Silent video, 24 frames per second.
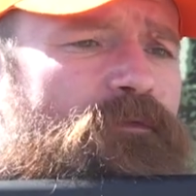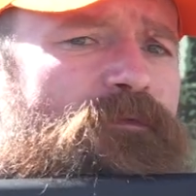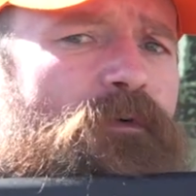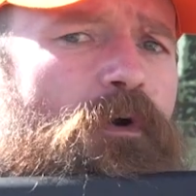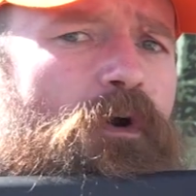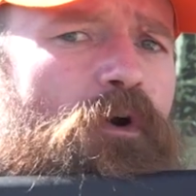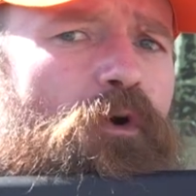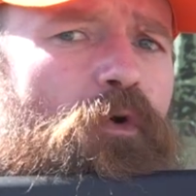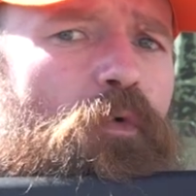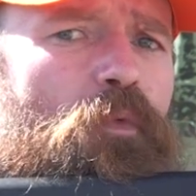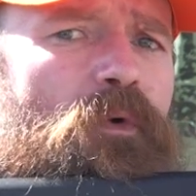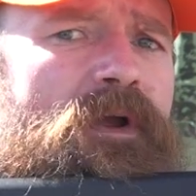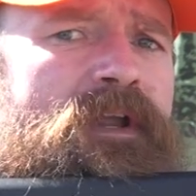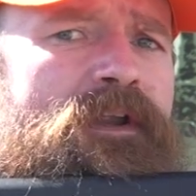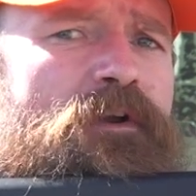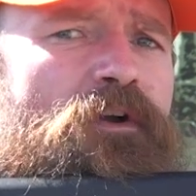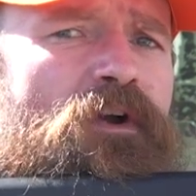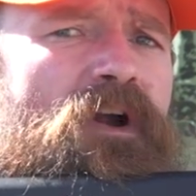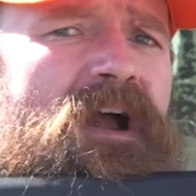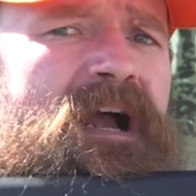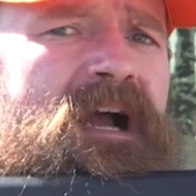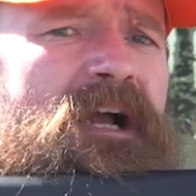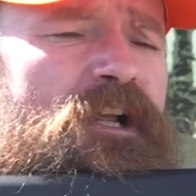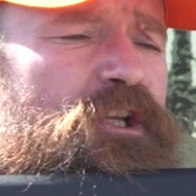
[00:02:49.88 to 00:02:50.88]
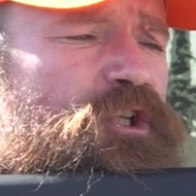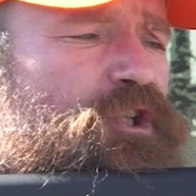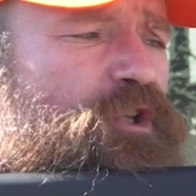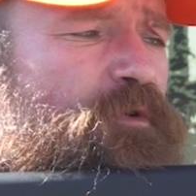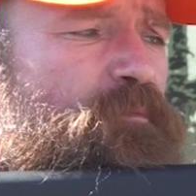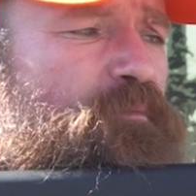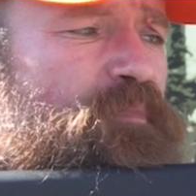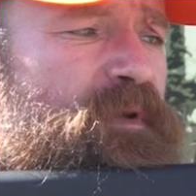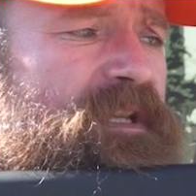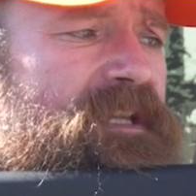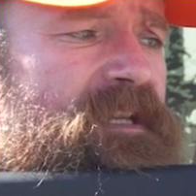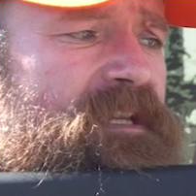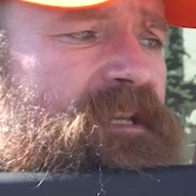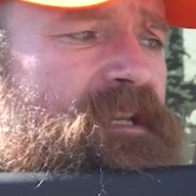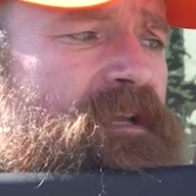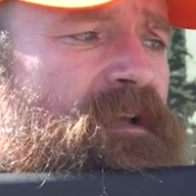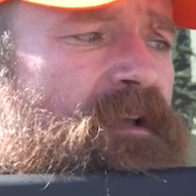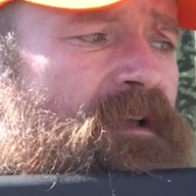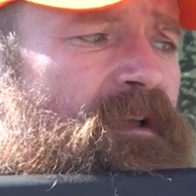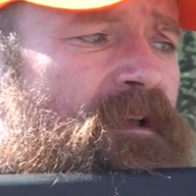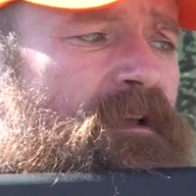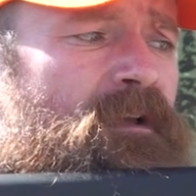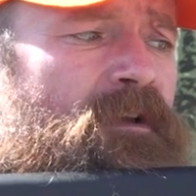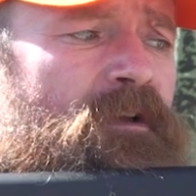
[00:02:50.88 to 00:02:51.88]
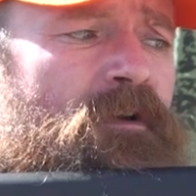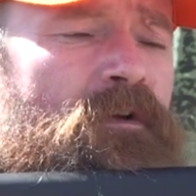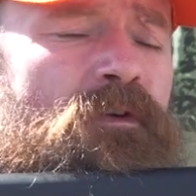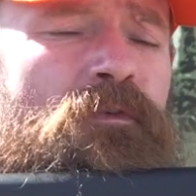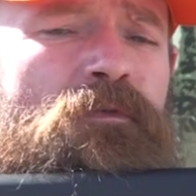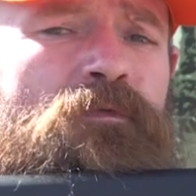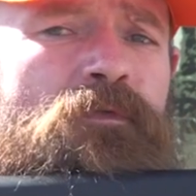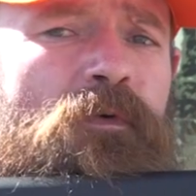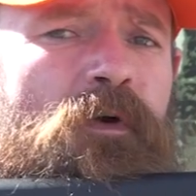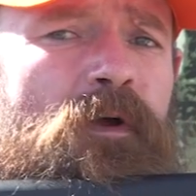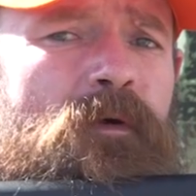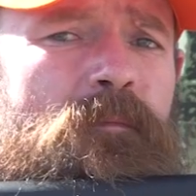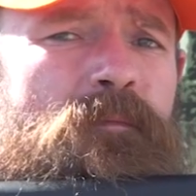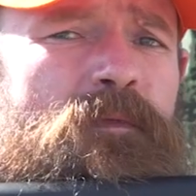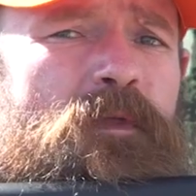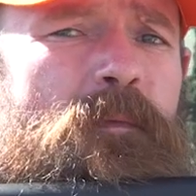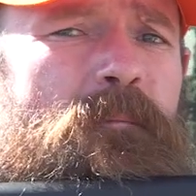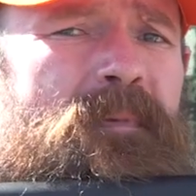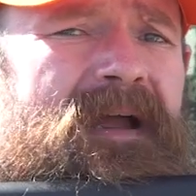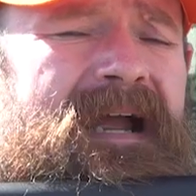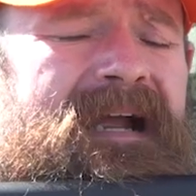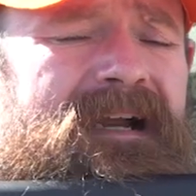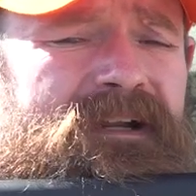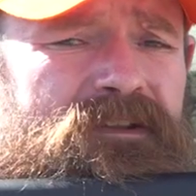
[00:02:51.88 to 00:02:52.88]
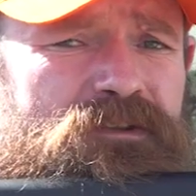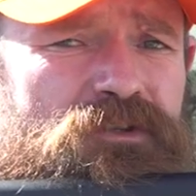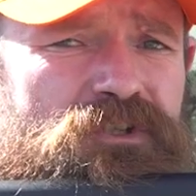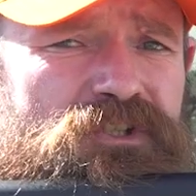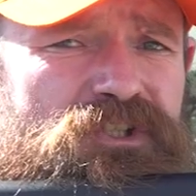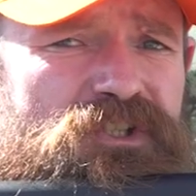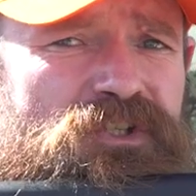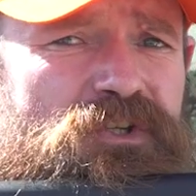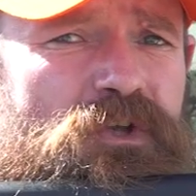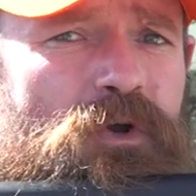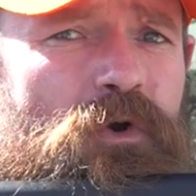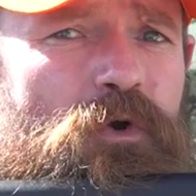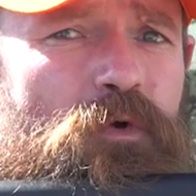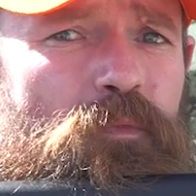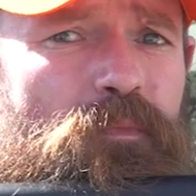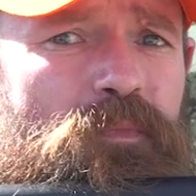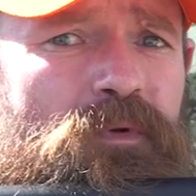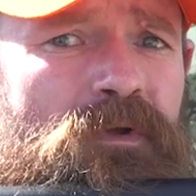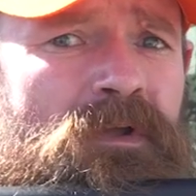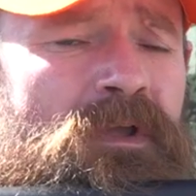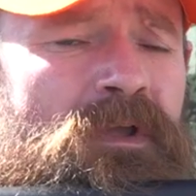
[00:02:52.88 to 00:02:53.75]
far away your eye should be from the back of the scope.